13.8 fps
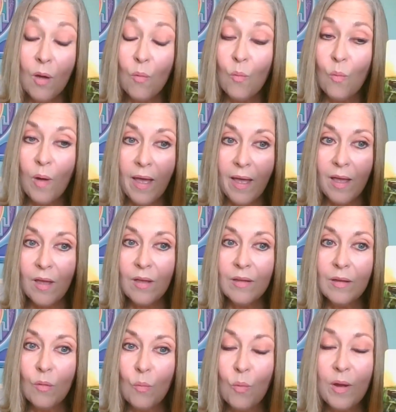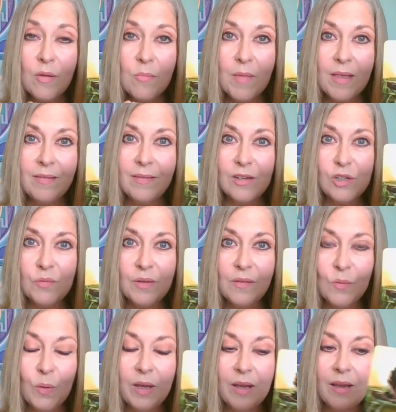Wow, what a message
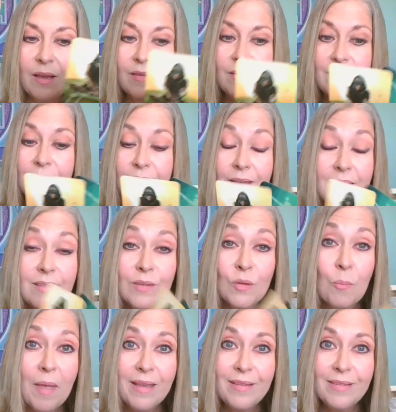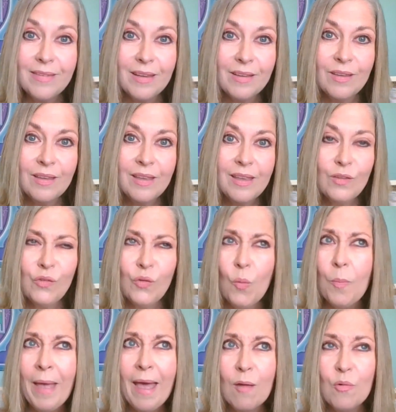this week. It's amazing, so
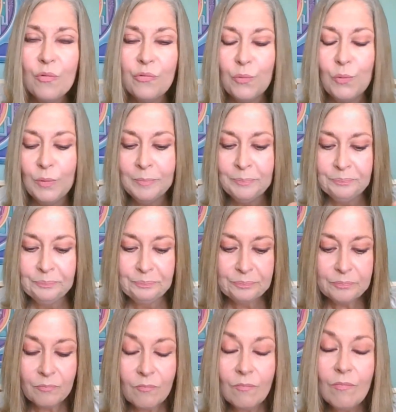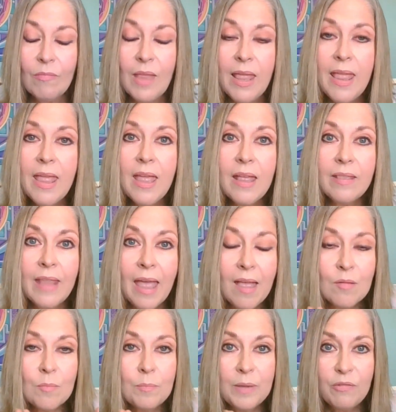powerful. Now,
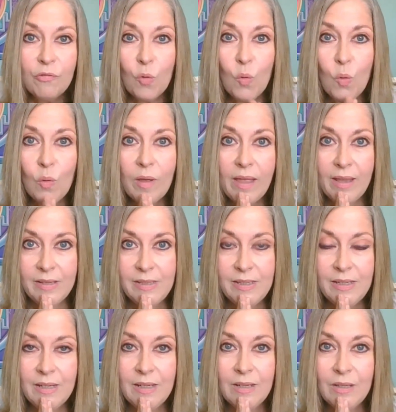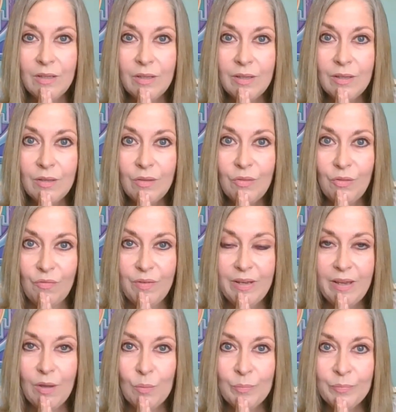before ending the video,